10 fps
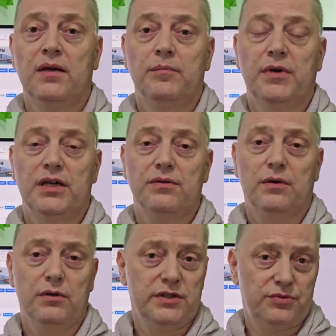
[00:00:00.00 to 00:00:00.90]
But
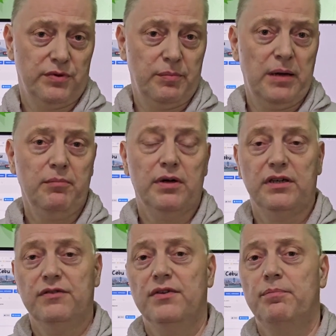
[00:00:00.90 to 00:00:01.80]
always remember,
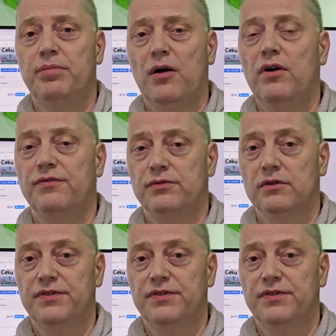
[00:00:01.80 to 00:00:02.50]
even the powerful